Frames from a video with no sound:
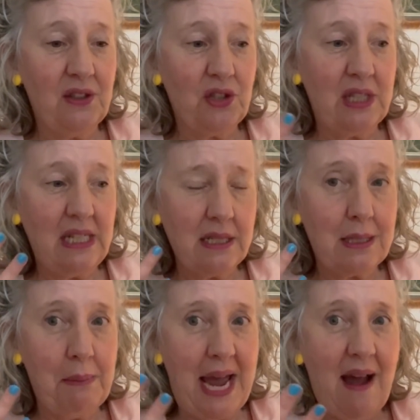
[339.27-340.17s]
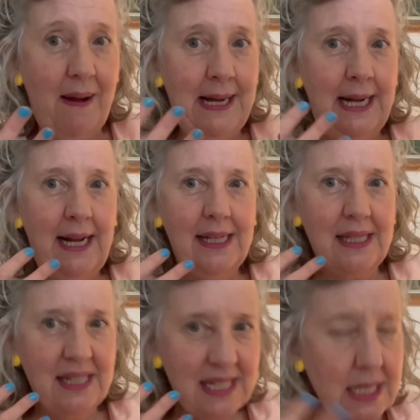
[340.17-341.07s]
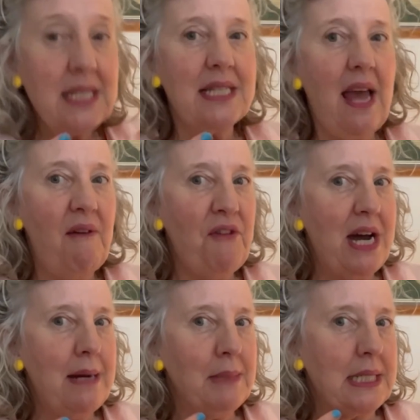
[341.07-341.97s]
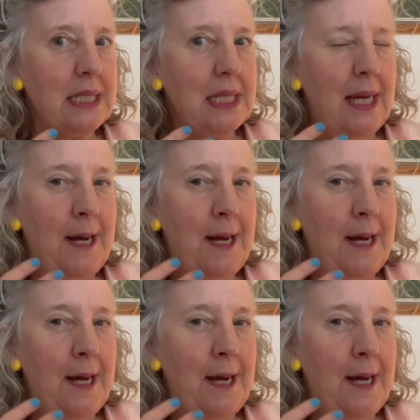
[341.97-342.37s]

thinks about this is how farmers